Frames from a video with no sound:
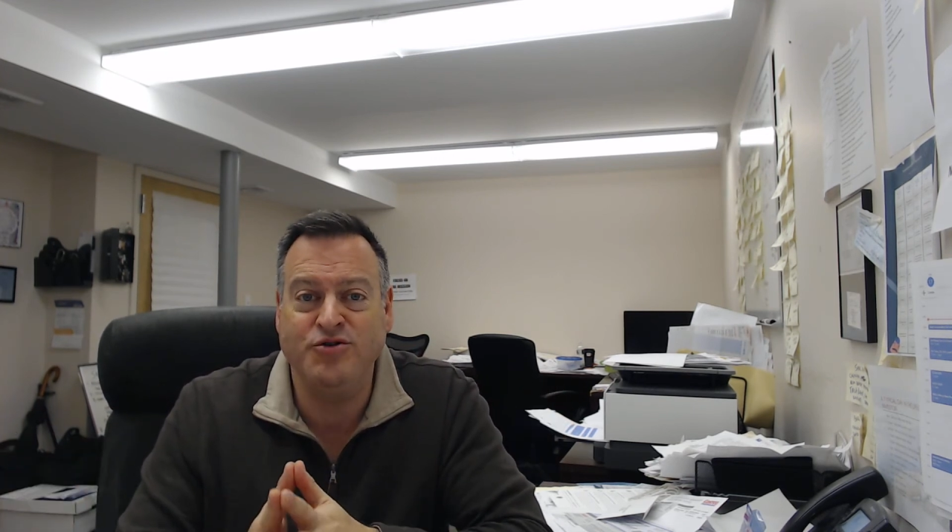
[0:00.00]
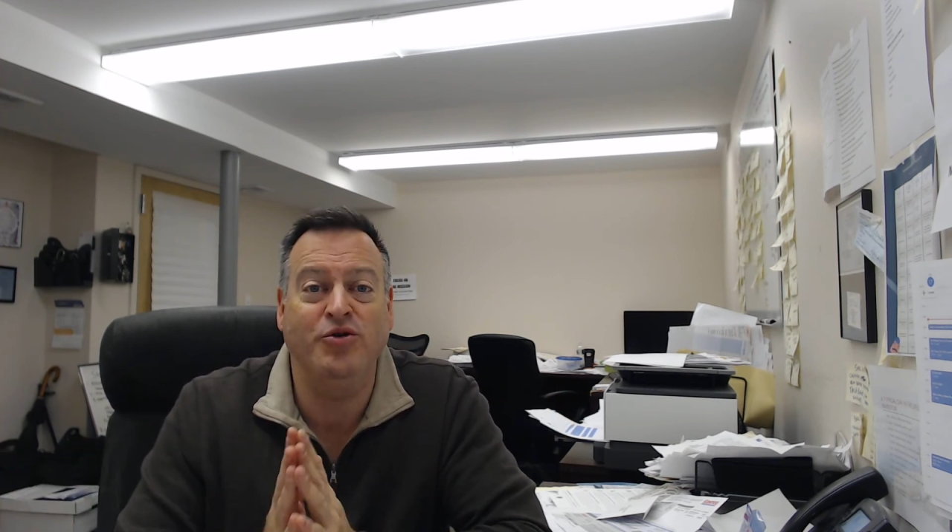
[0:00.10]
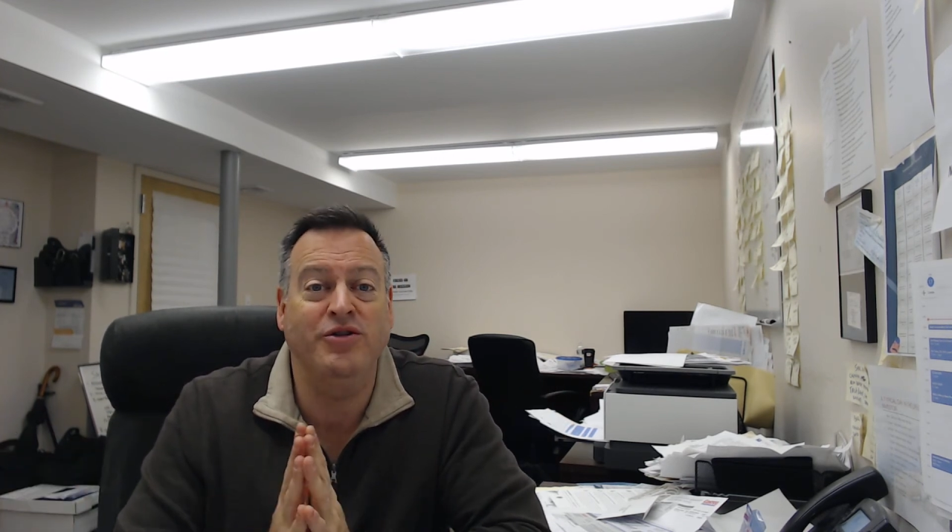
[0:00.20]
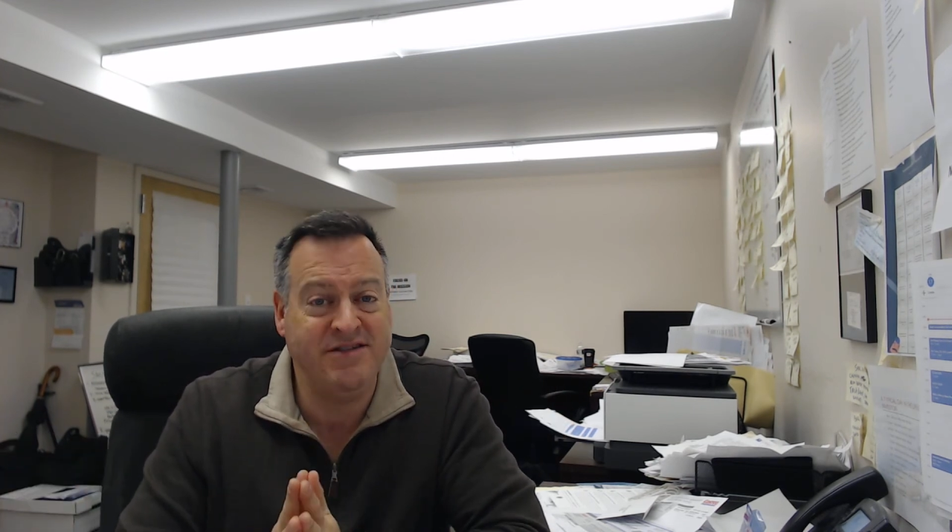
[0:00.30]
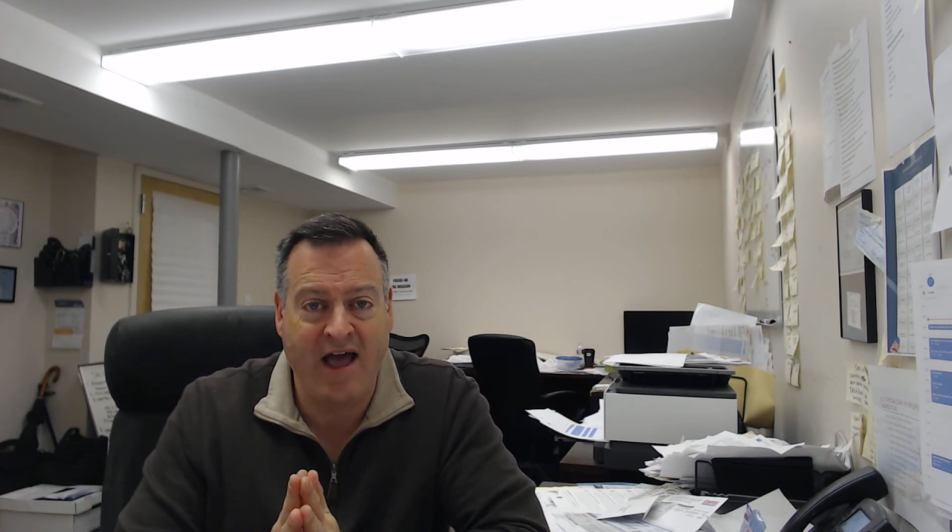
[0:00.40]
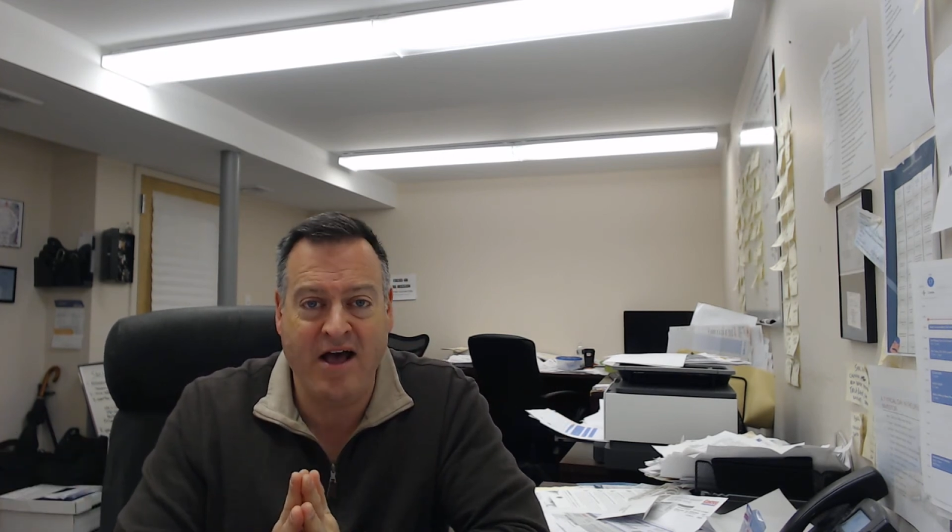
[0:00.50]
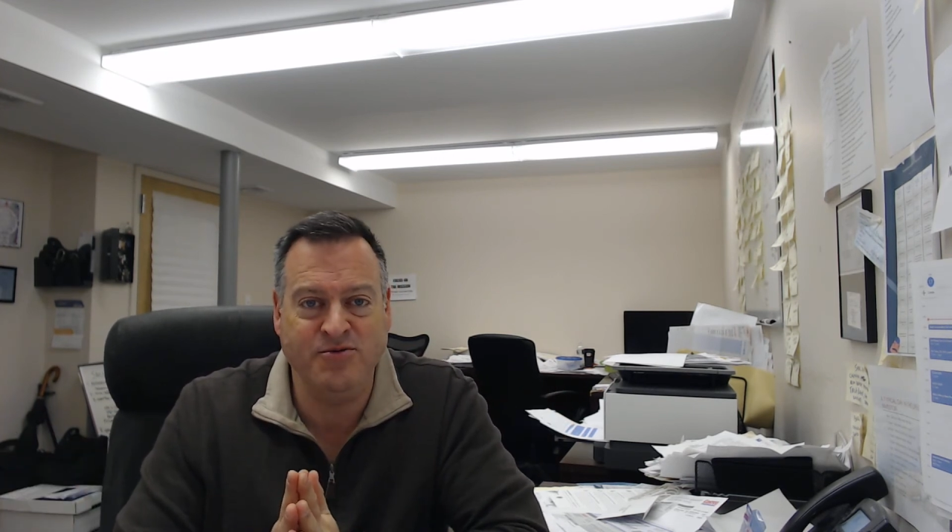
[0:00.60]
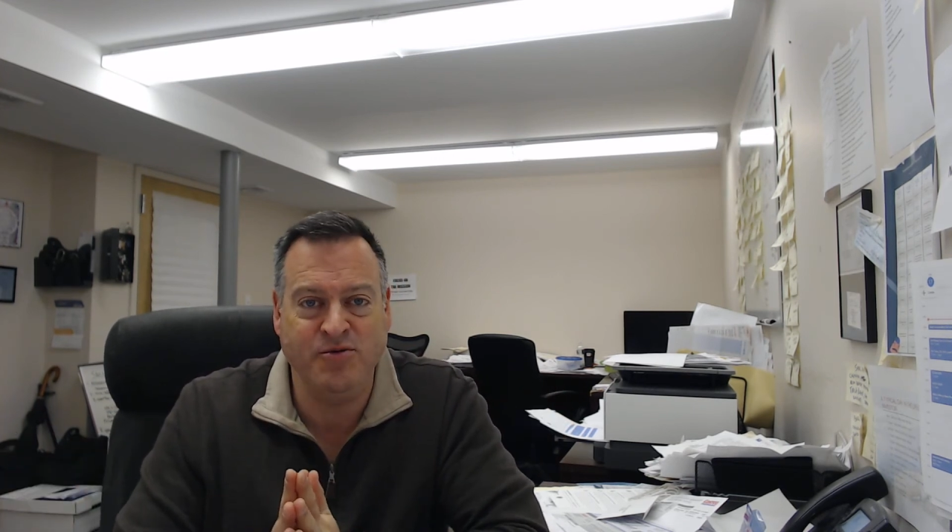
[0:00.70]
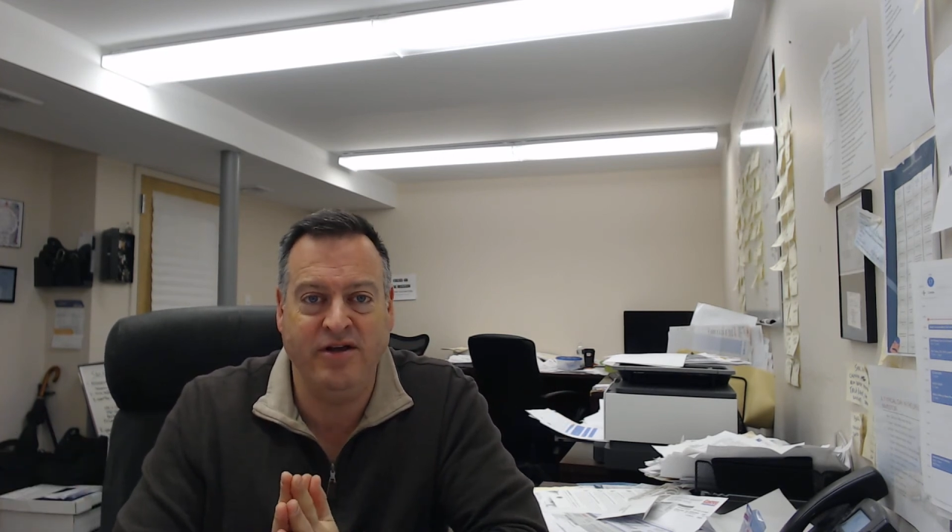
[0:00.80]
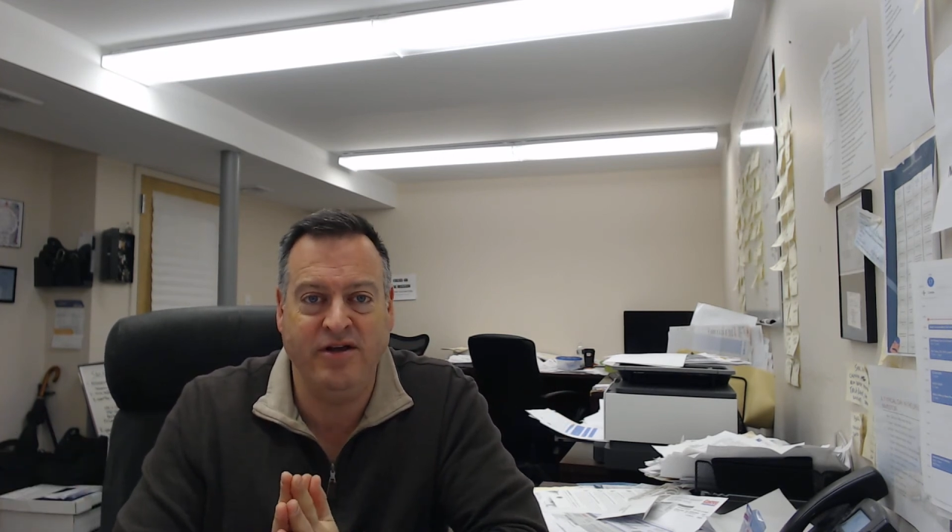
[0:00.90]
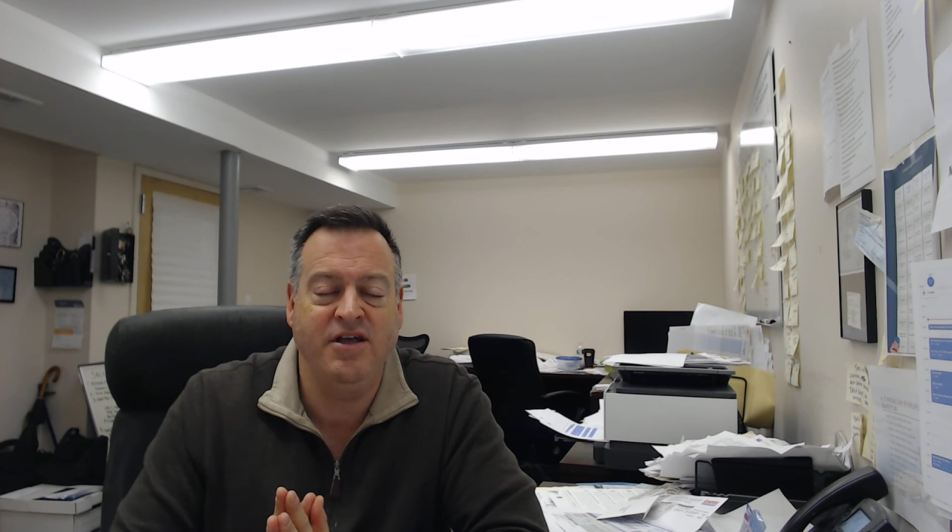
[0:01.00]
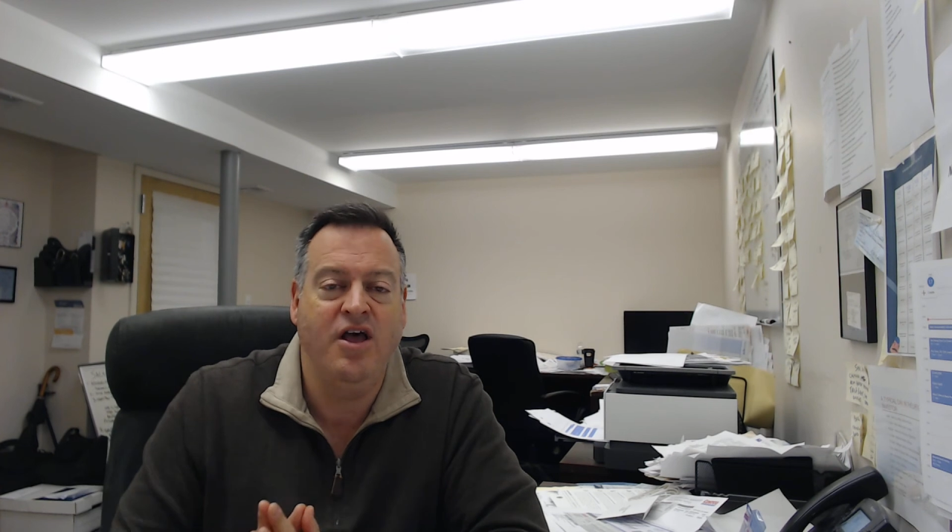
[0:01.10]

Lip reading: or list the house with us,